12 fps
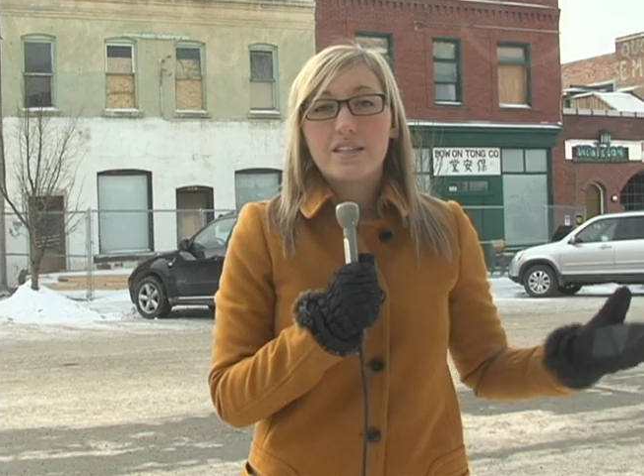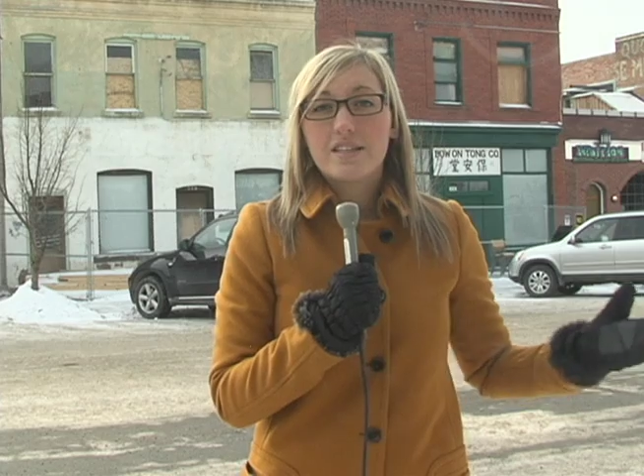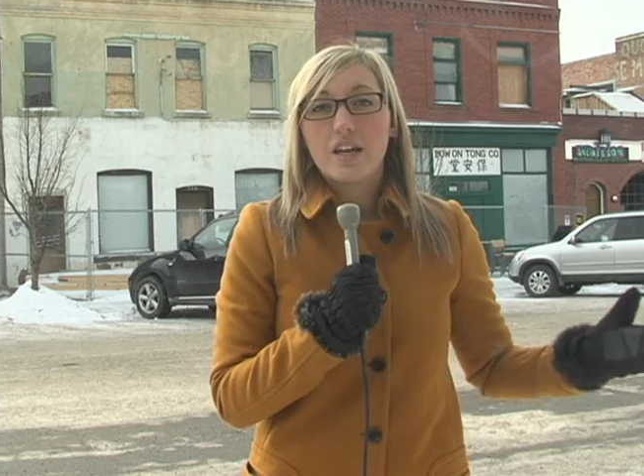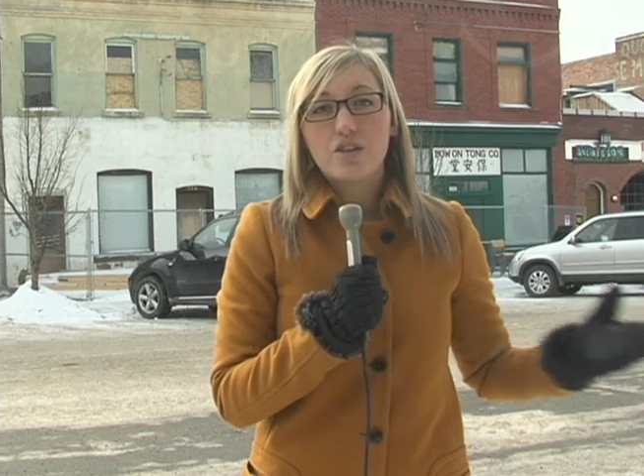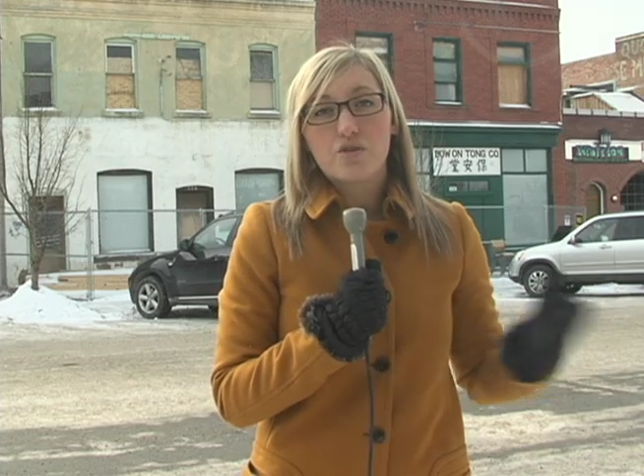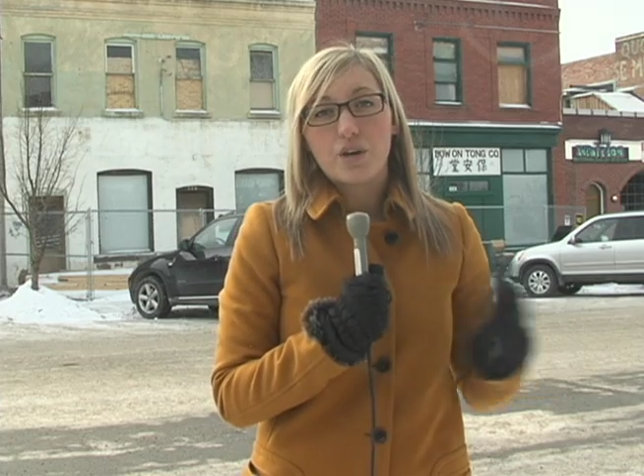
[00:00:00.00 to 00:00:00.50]

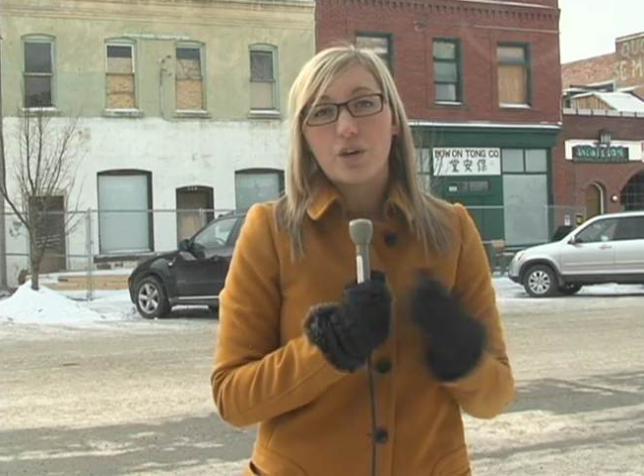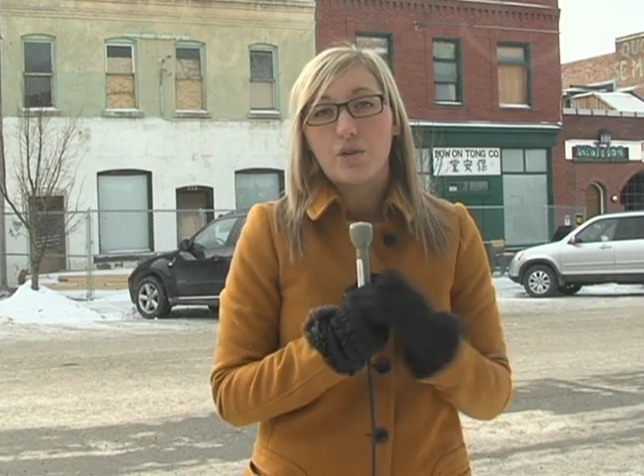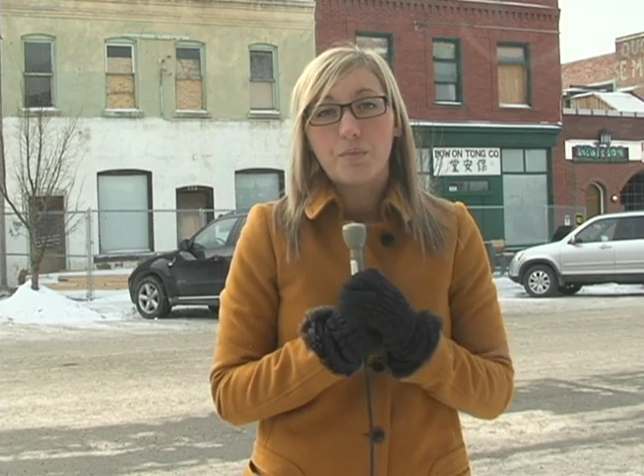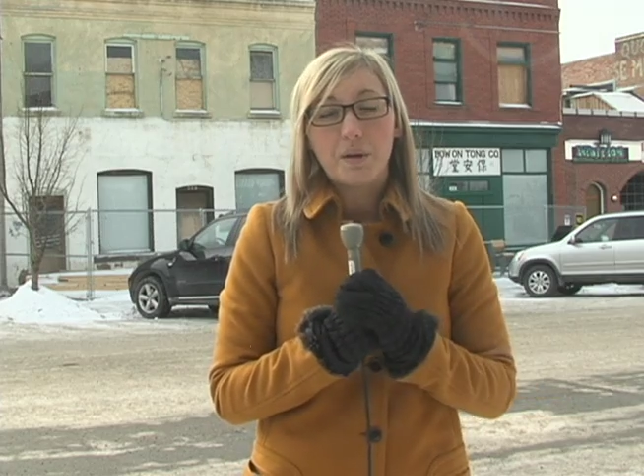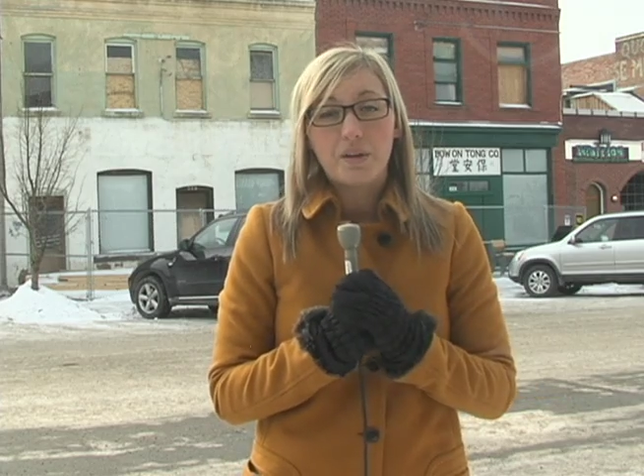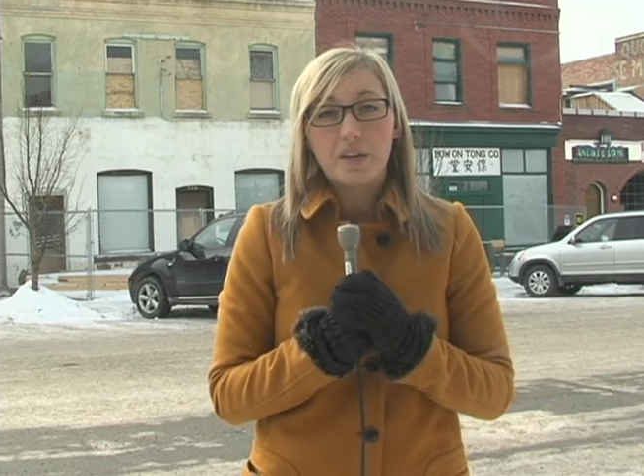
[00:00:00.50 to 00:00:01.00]

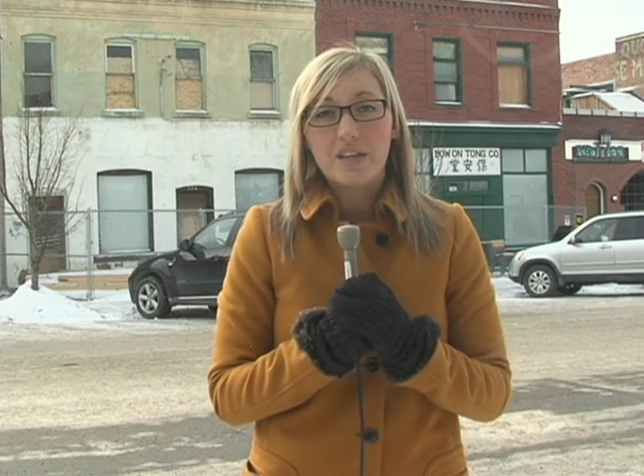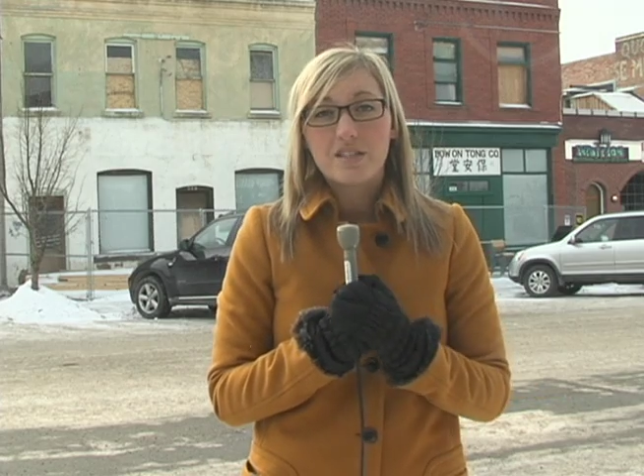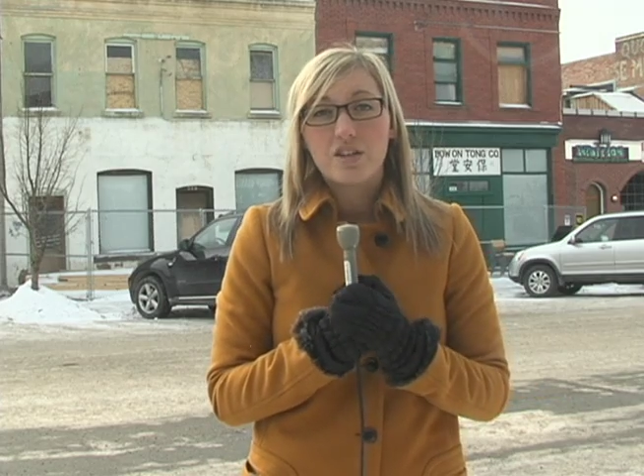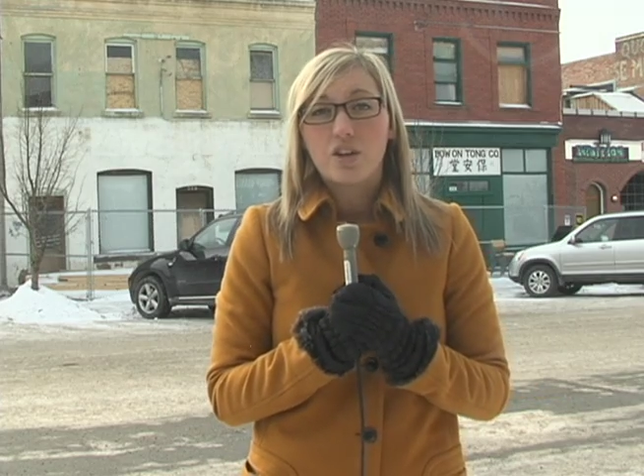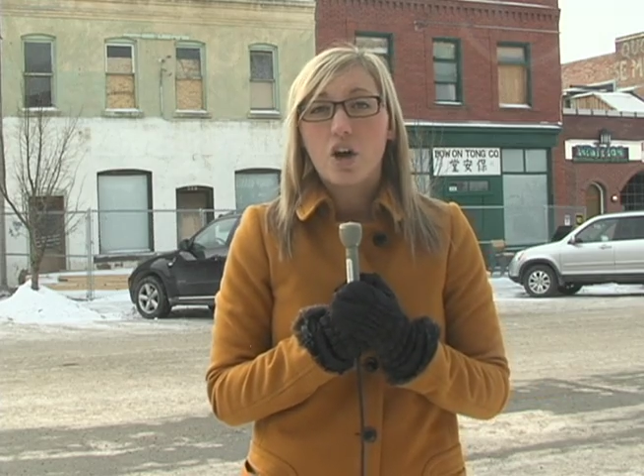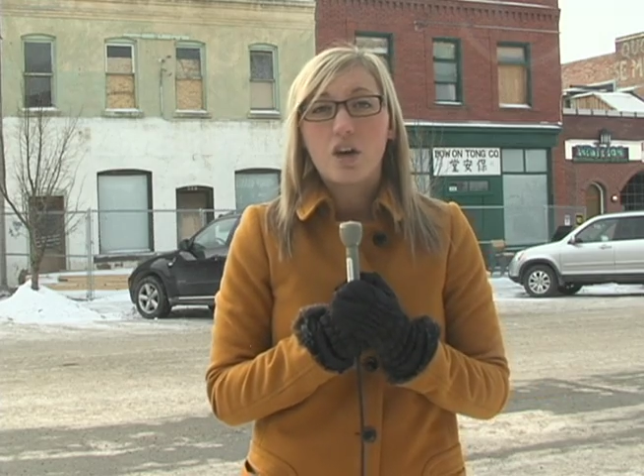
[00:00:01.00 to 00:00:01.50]
century-old
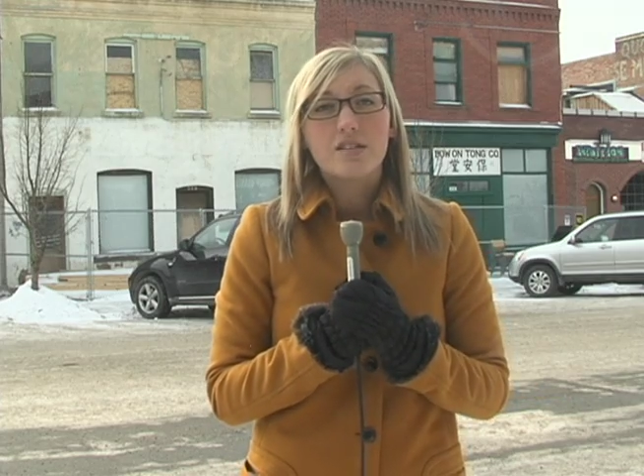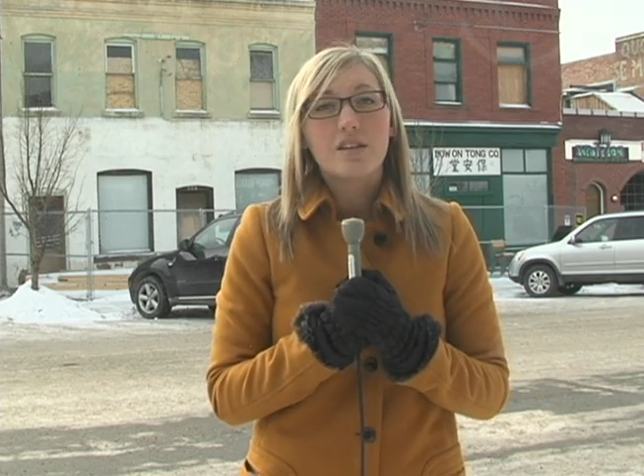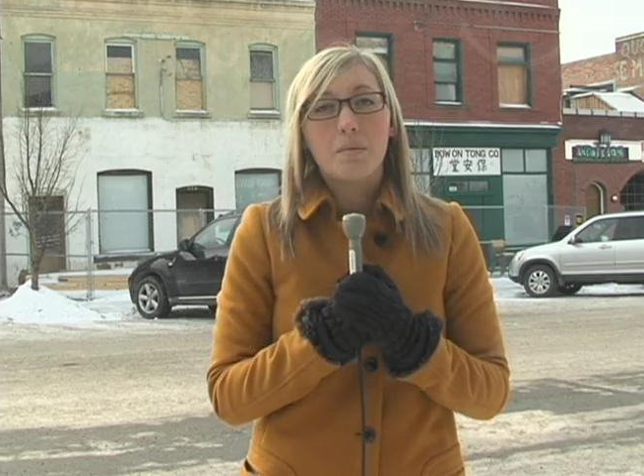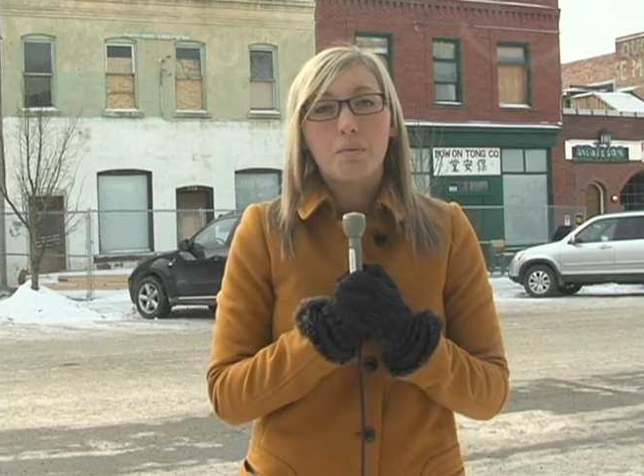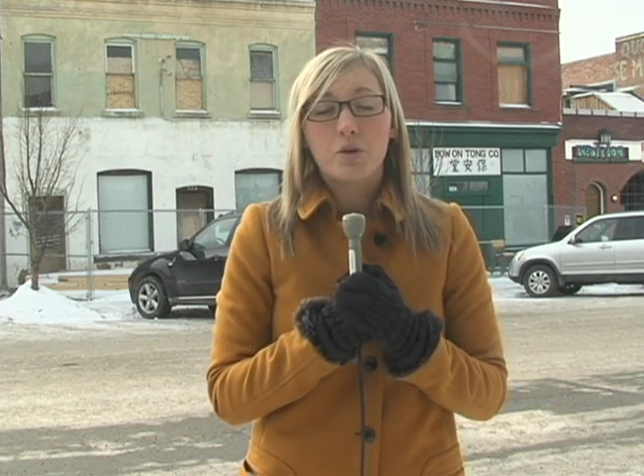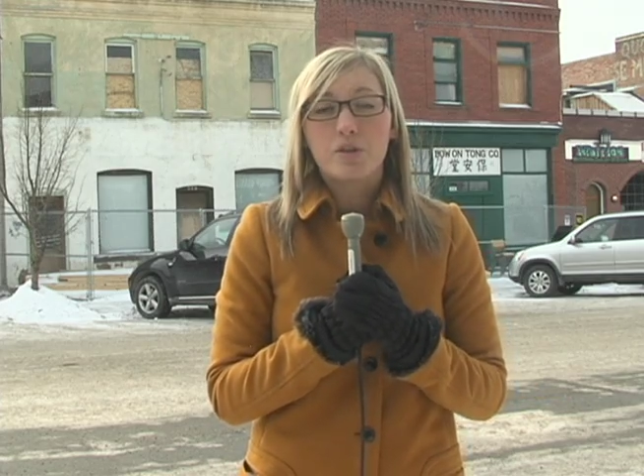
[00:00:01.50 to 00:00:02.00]
buildings could cost
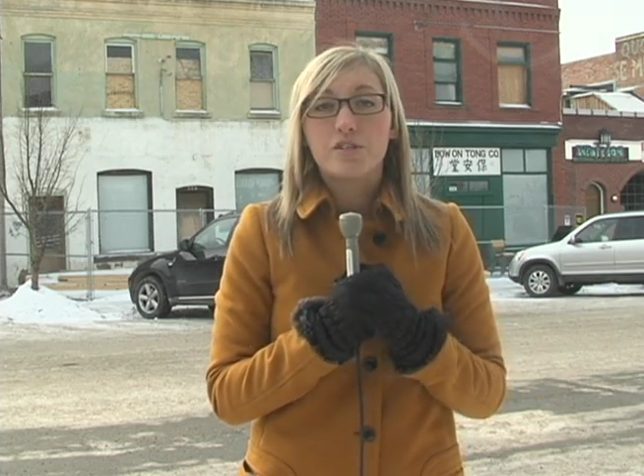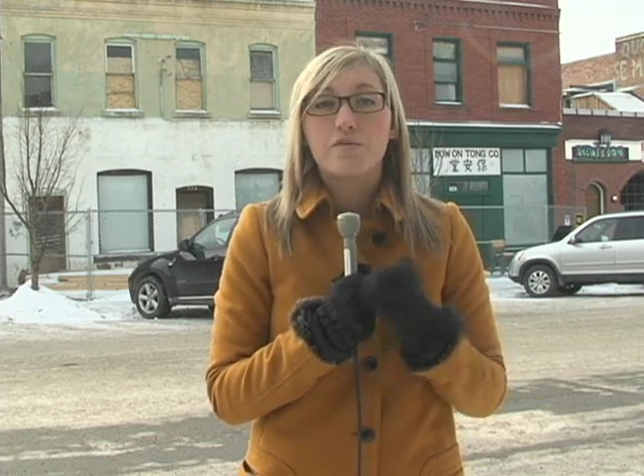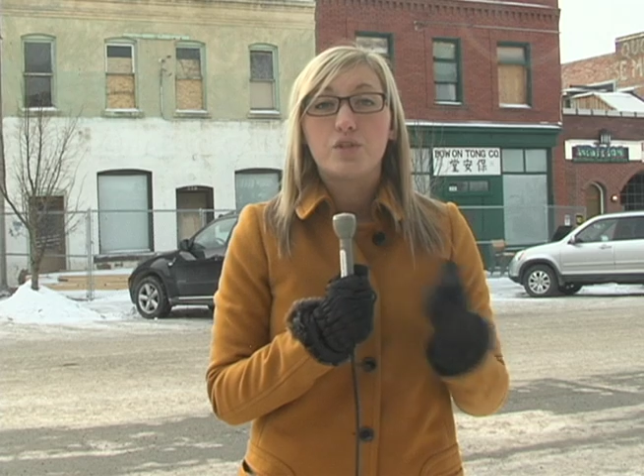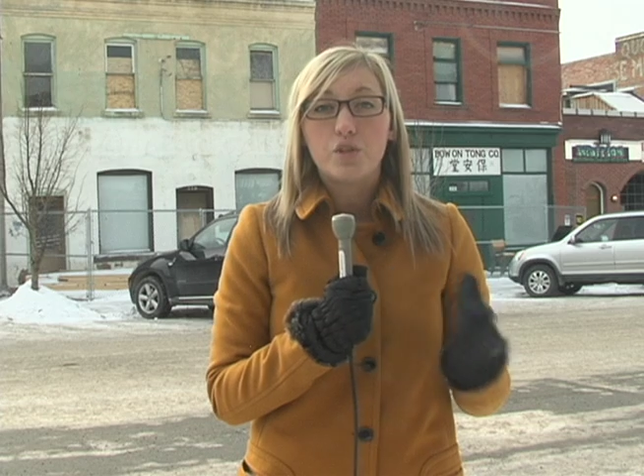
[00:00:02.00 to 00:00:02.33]
upwards of